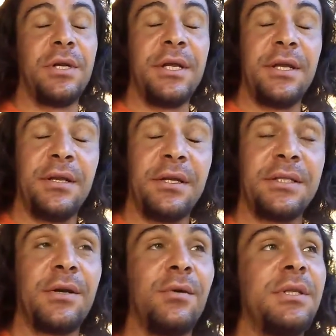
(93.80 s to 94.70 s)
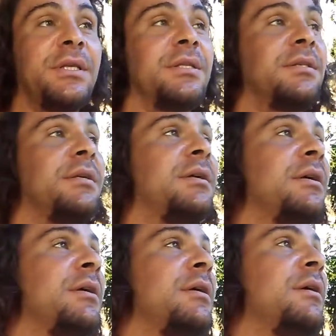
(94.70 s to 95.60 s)
Dutokis.
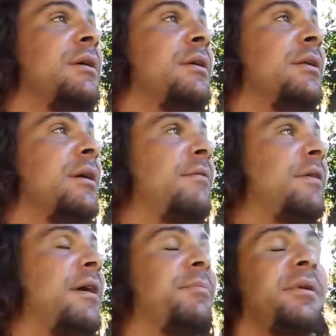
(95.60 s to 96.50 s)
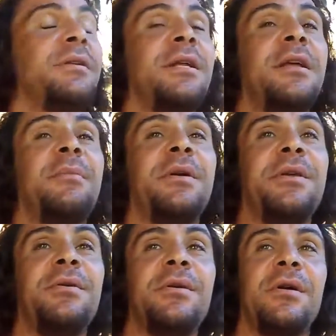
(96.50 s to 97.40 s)
I forgot how to pronounce that name,
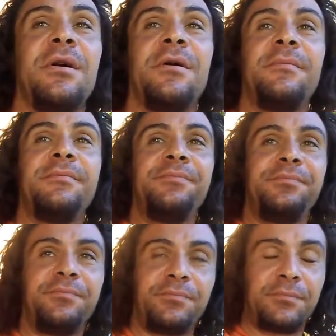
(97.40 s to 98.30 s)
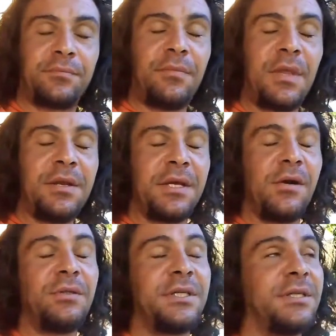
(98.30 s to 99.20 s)
but Yunus
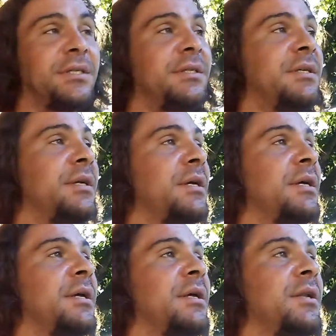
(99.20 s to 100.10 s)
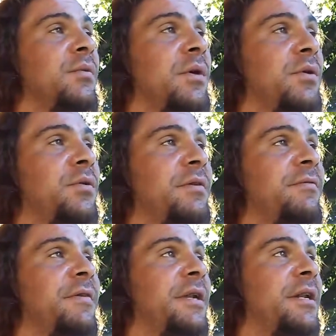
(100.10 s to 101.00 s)
Dutokis, the one who
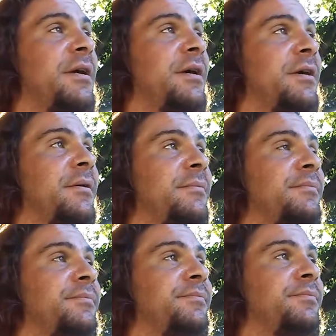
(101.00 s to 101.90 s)
defeated the